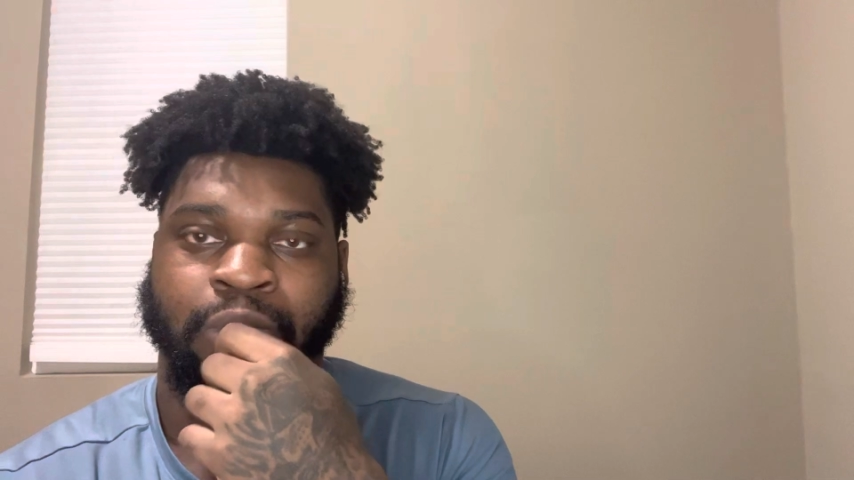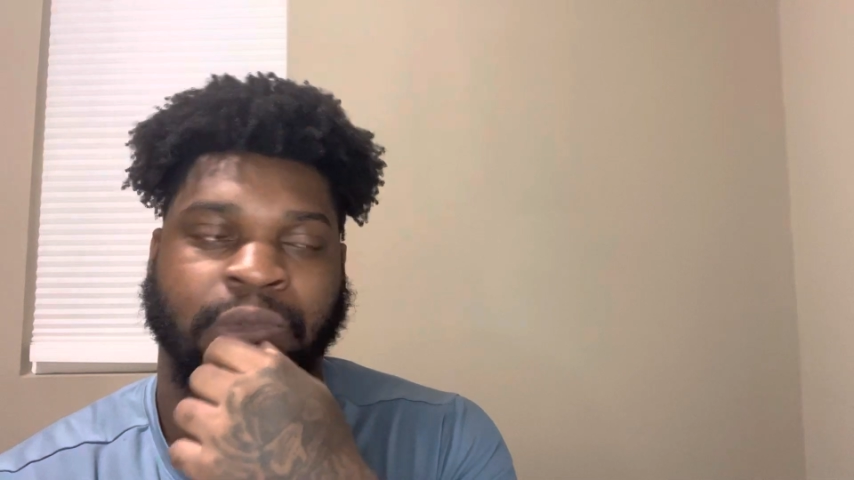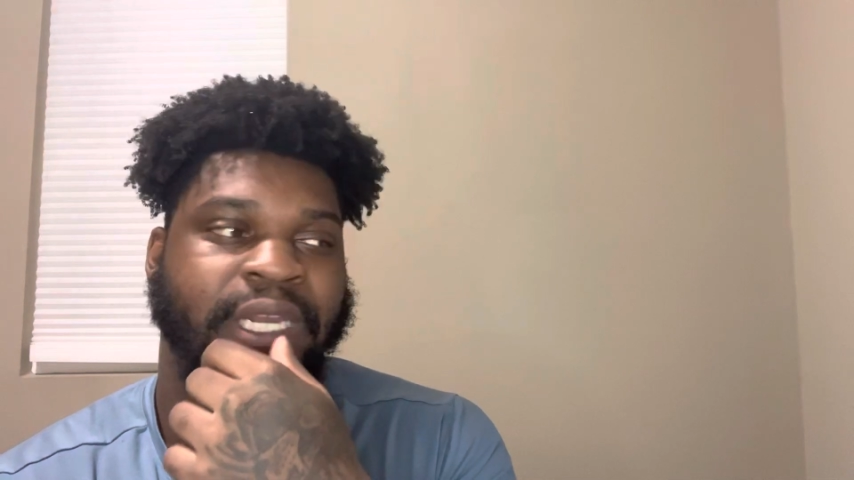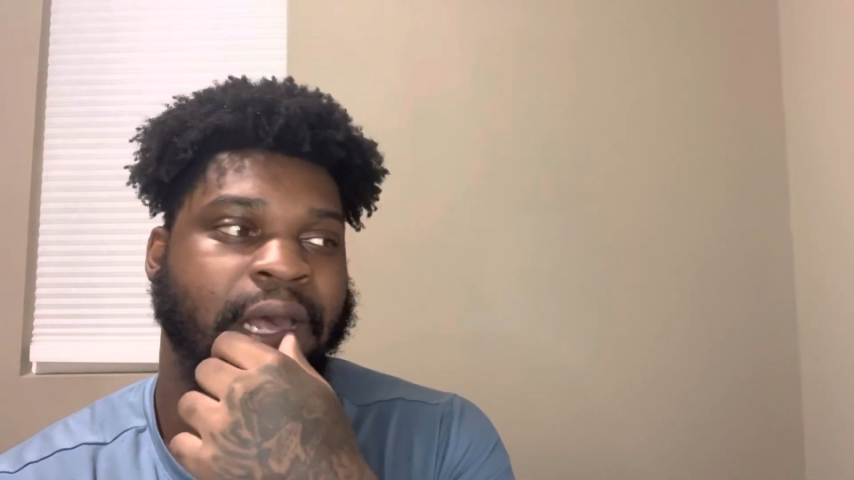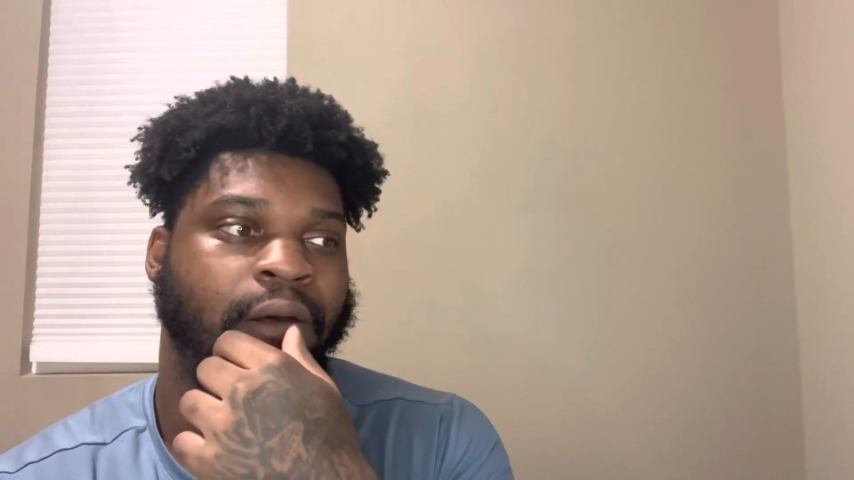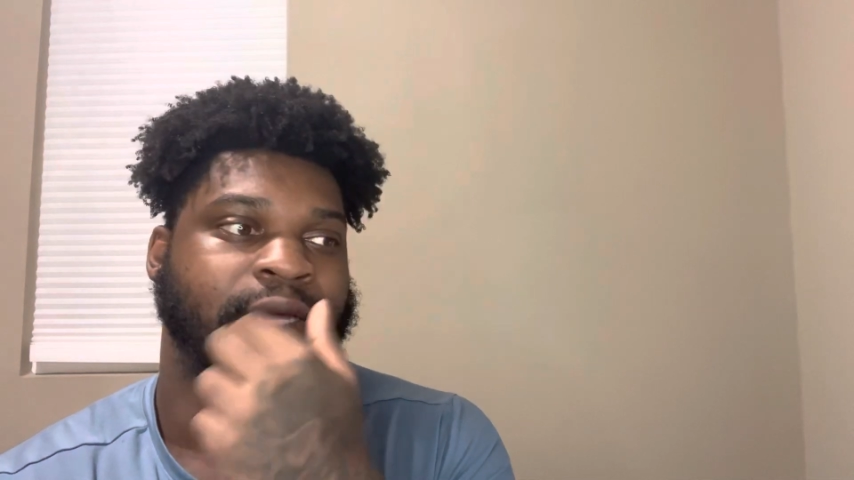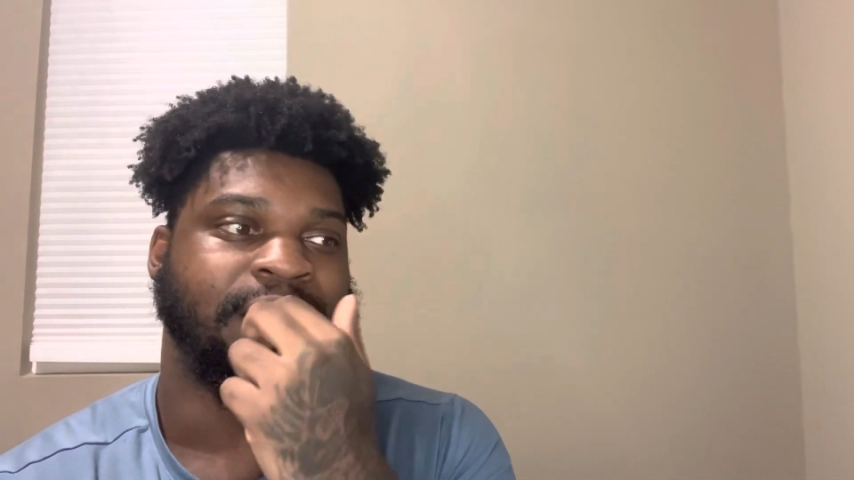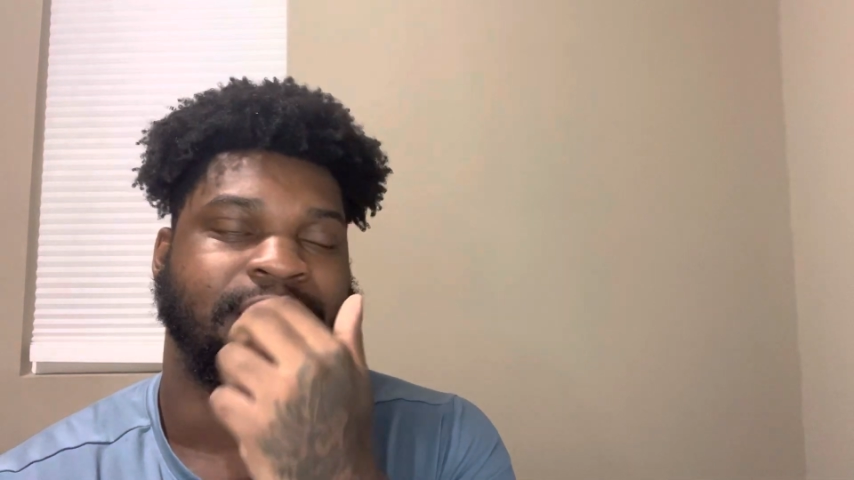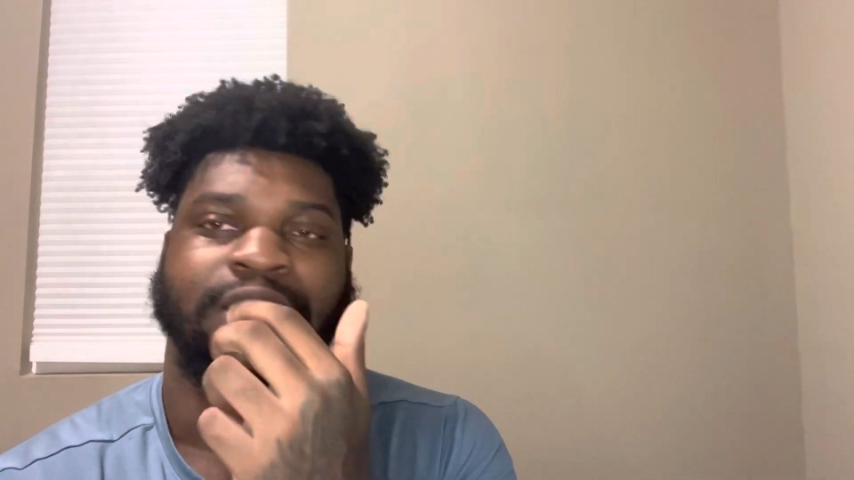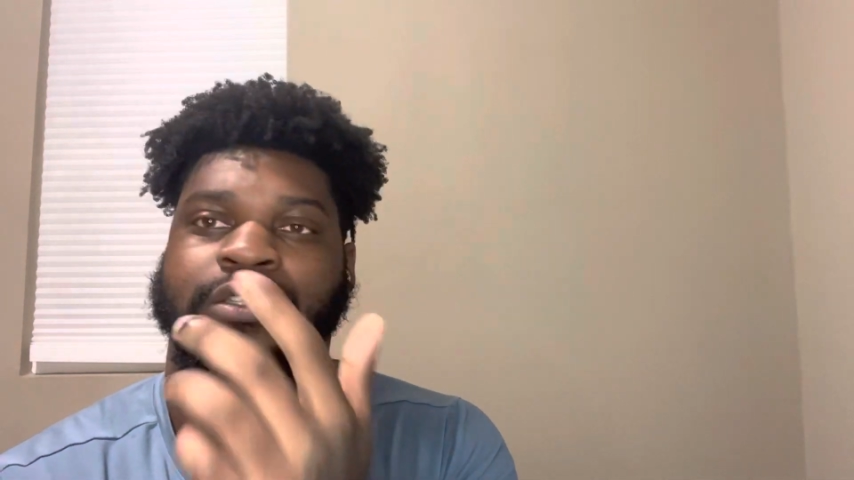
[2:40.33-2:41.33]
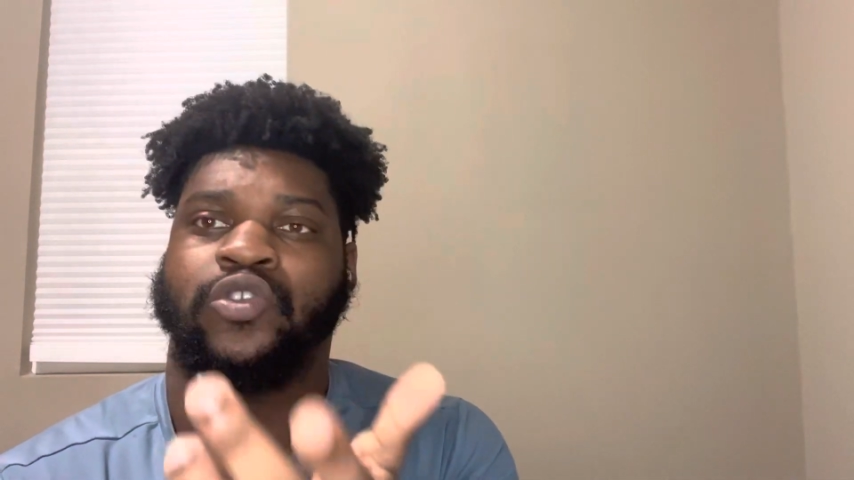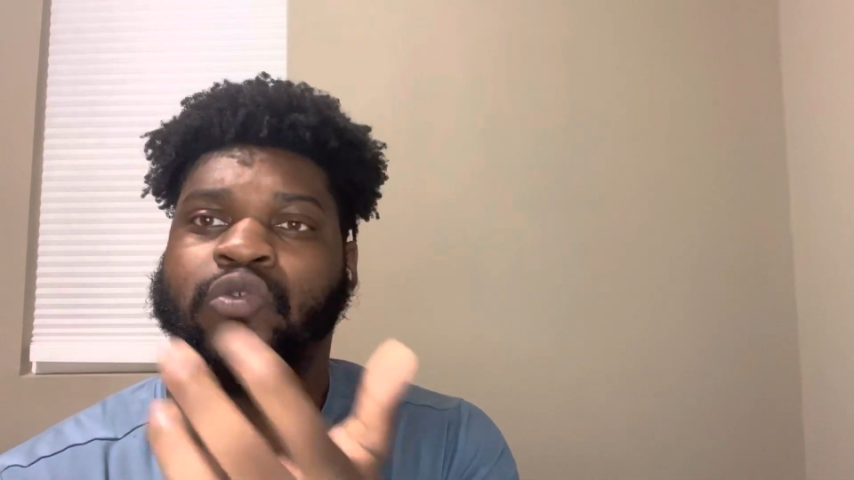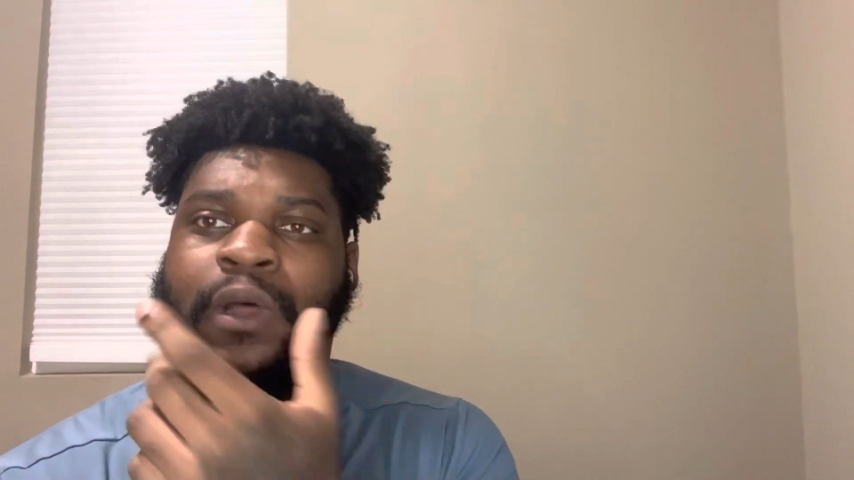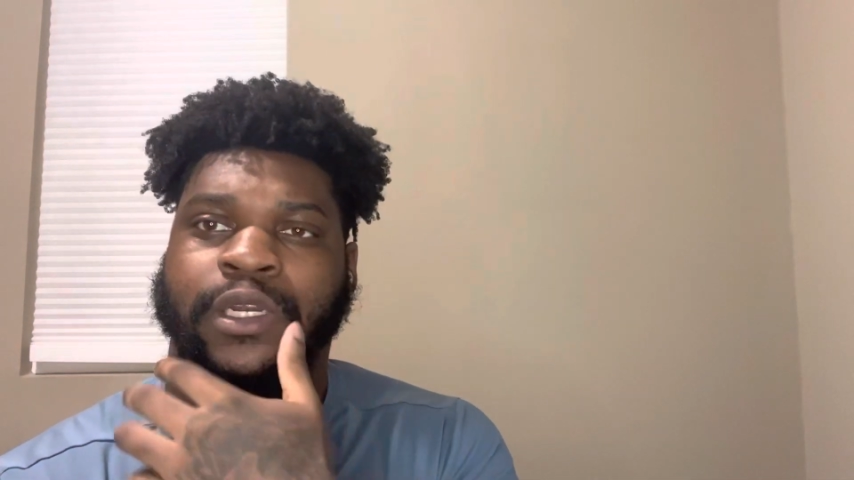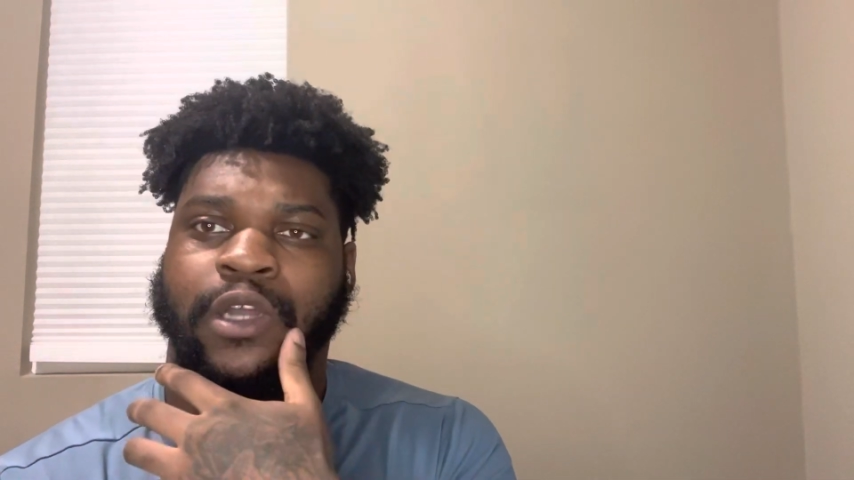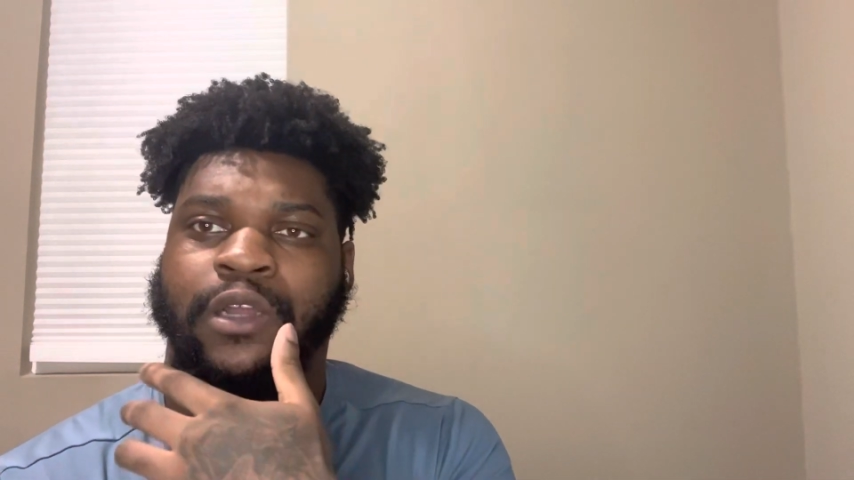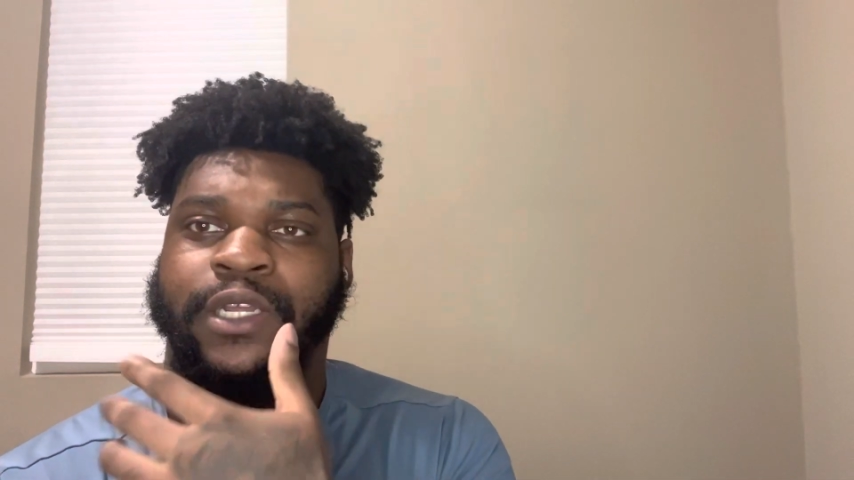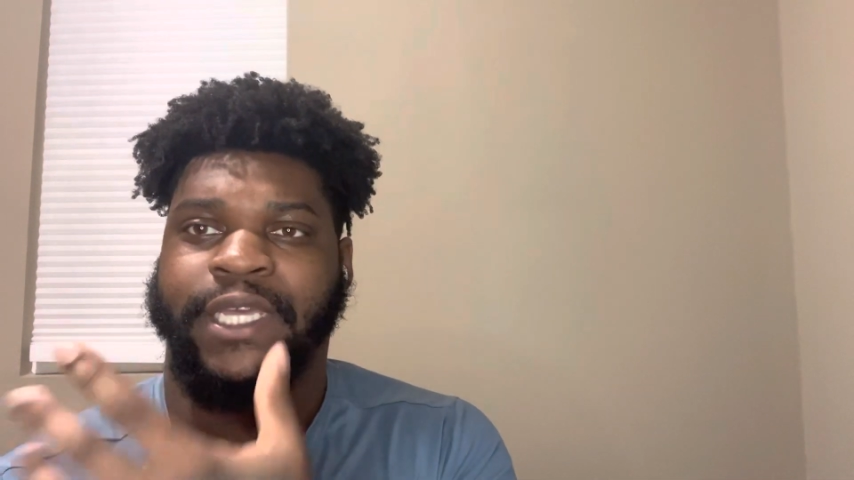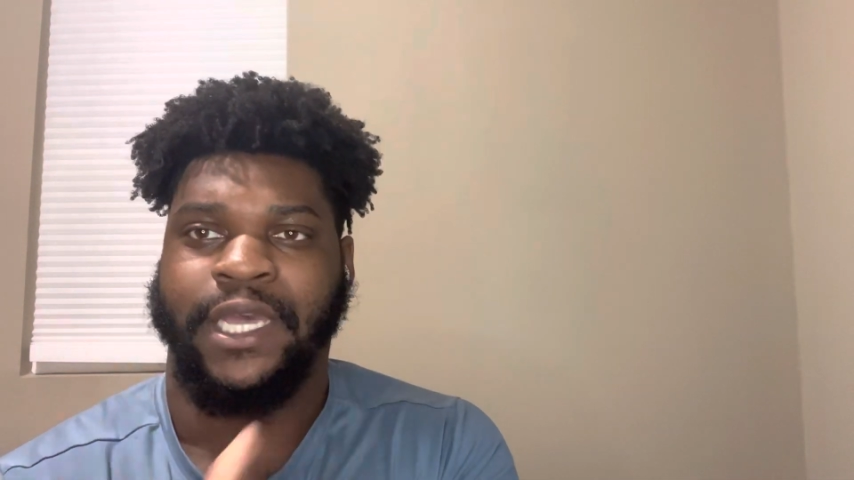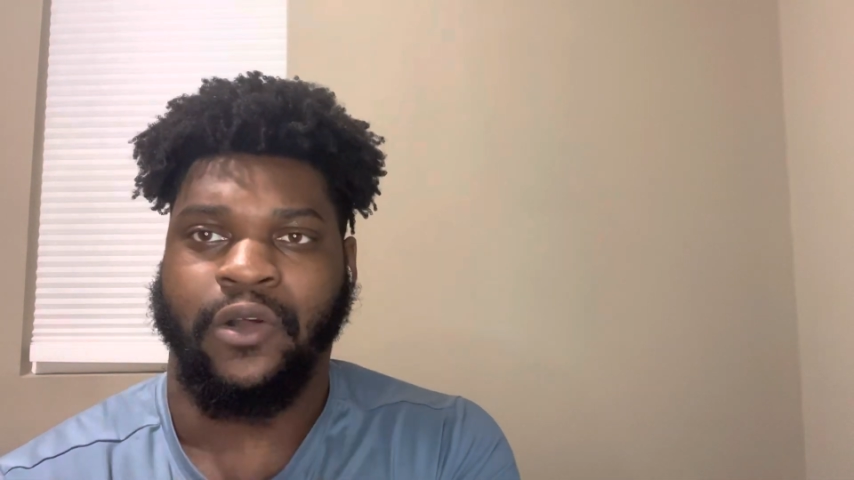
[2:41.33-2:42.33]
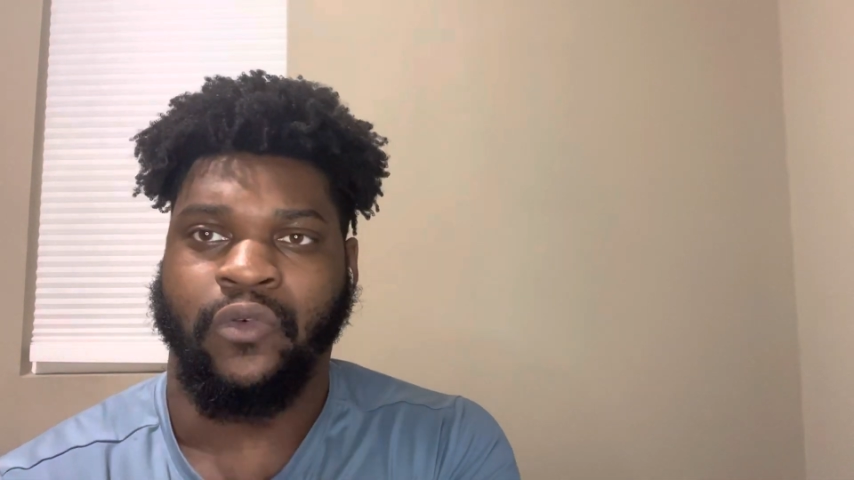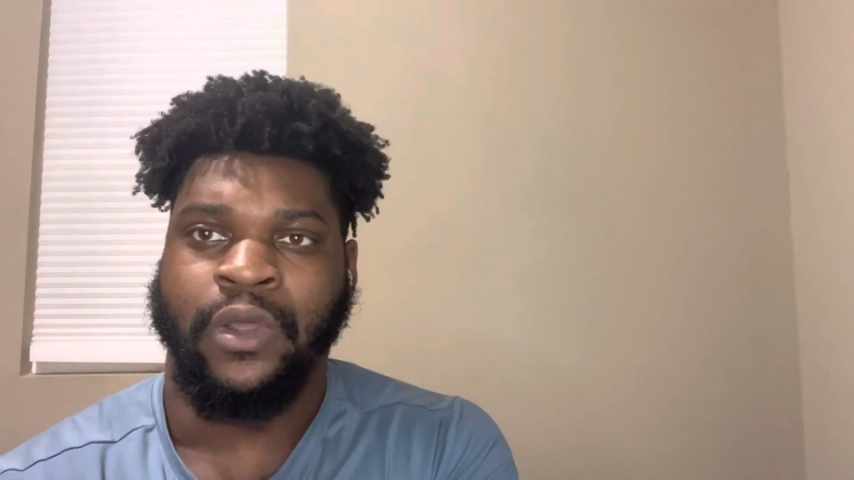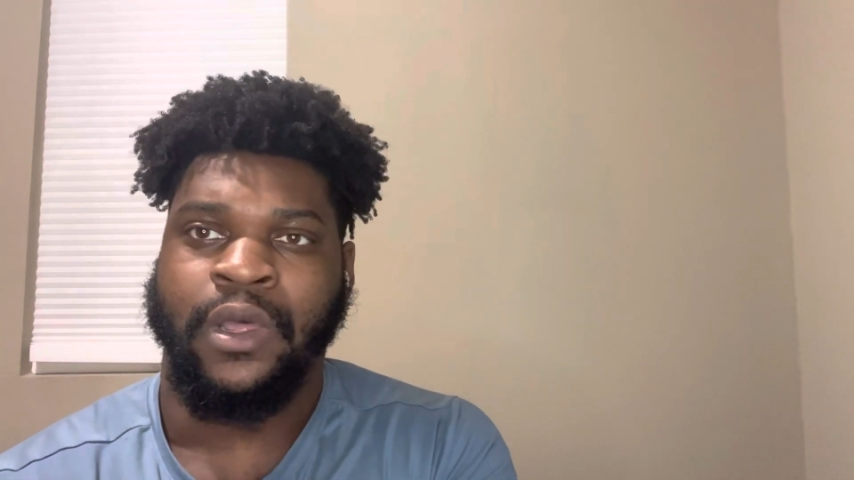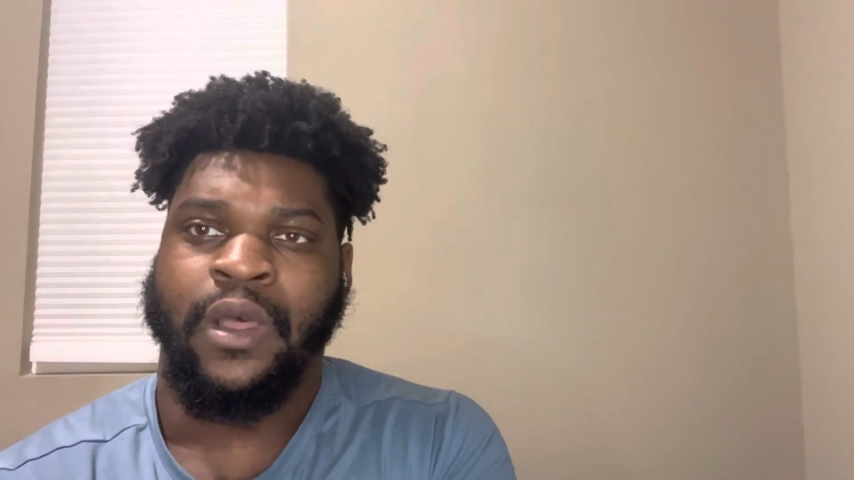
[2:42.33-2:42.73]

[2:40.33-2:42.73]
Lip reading: Now again, this is a $200 account,